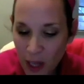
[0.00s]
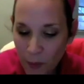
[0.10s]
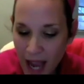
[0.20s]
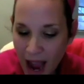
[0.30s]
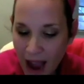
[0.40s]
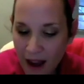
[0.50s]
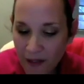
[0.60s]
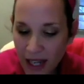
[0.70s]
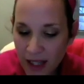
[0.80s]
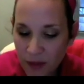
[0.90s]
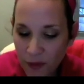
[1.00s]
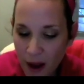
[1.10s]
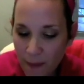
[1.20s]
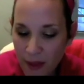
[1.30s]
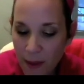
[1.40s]
that we have is
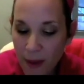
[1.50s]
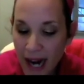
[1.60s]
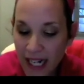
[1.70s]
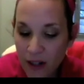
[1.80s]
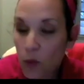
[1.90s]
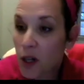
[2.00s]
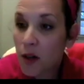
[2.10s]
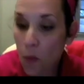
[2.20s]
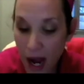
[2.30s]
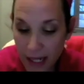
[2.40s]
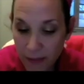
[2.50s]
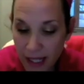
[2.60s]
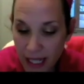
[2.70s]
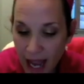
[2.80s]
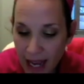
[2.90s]
from the Bidenwood
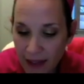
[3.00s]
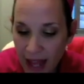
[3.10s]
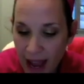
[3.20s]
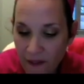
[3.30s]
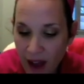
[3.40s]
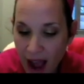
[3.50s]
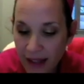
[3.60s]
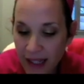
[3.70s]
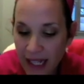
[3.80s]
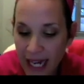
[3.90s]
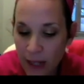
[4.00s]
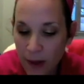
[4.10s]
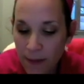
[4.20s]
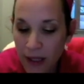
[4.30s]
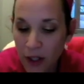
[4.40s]
YMCA, and they have asked, has
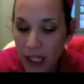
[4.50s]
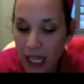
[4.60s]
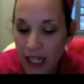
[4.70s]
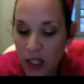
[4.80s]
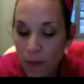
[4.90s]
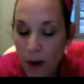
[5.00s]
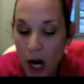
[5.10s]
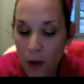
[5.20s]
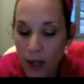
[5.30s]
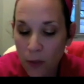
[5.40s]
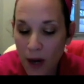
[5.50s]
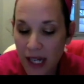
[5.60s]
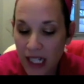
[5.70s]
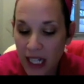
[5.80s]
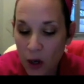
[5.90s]
anyone been looking into borrowing,
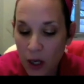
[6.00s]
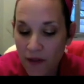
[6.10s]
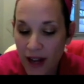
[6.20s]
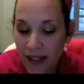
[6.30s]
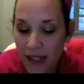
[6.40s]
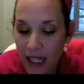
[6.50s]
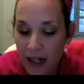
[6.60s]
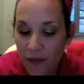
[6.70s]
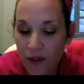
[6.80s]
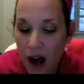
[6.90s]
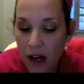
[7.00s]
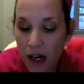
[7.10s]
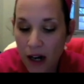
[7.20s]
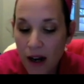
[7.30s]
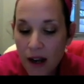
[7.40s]
renting, or investing in a
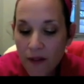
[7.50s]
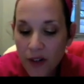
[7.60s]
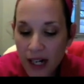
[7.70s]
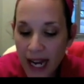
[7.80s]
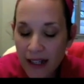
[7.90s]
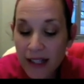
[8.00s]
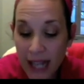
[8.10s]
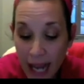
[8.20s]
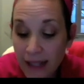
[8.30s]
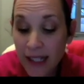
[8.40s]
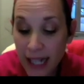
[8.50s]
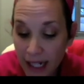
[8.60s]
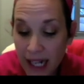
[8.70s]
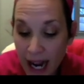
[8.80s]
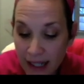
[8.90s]
fogger for hand
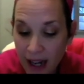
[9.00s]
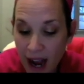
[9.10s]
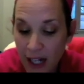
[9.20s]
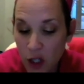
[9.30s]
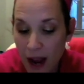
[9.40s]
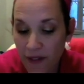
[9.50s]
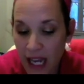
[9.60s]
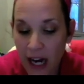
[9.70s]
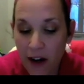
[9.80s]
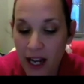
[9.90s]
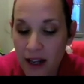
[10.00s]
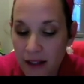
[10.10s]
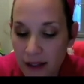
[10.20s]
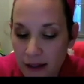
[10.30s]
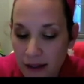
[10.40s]
sanitizing high traffic areas?